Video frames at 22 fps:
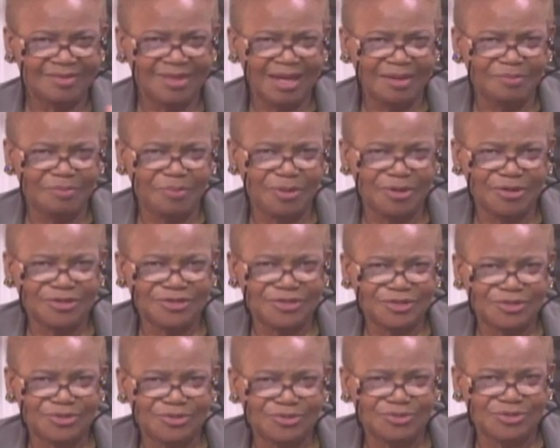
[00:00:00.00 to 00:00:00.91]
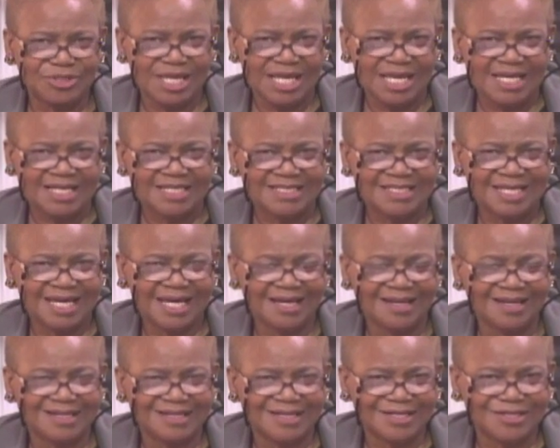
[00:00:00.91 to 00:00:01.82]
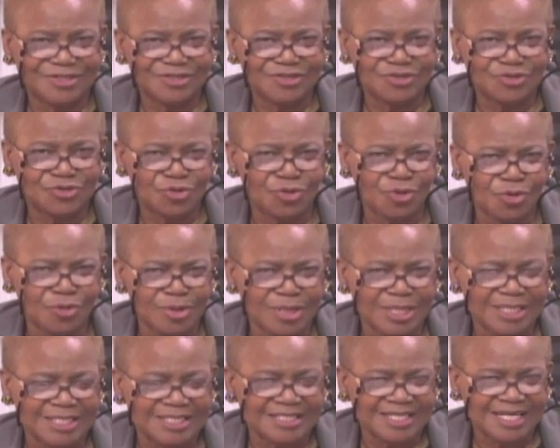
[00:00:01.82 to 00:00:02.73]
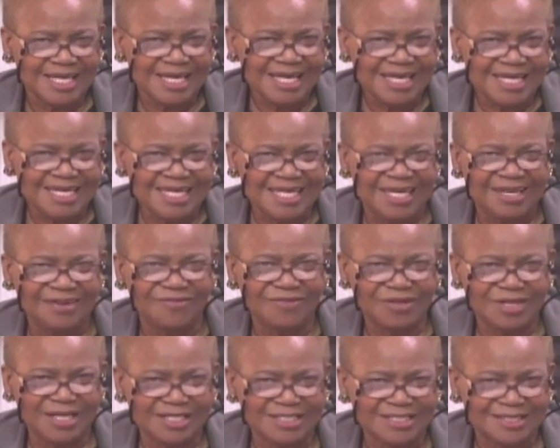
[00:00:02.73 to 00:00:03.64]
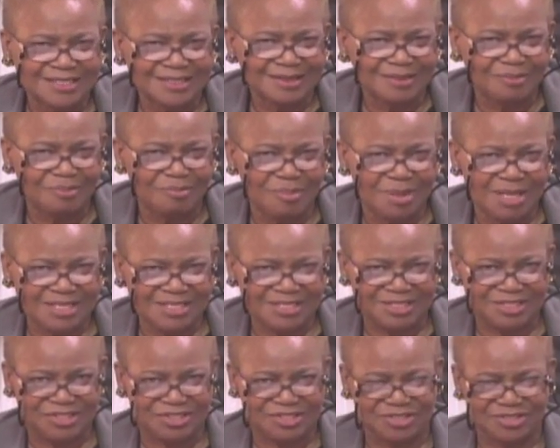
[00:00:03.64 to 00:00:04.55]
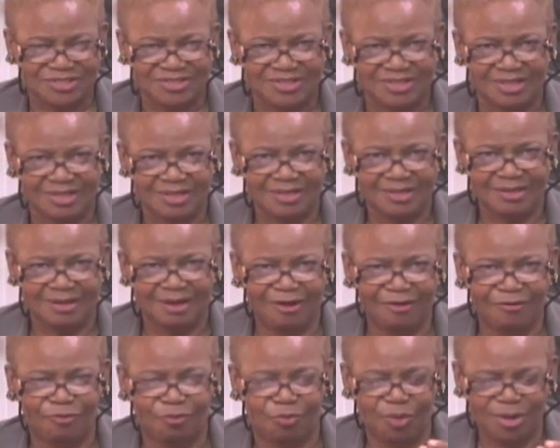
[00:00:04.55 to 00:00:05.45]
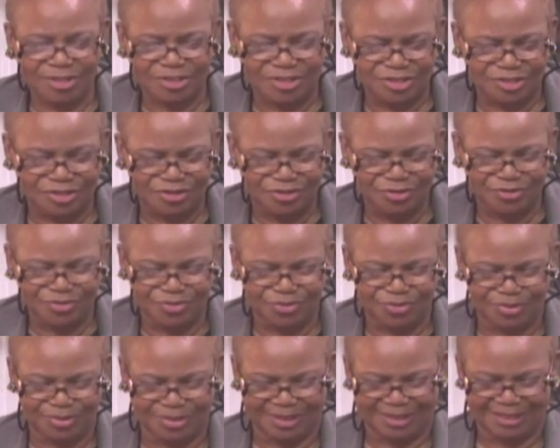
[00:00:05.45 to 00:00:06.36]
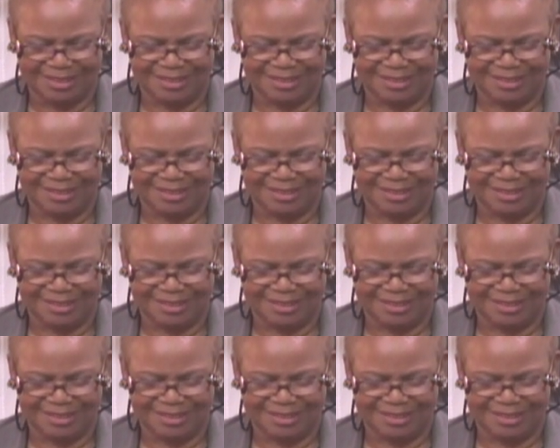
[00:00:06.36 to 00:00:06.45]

That person who's telling us stories, giving us little messages of what to do,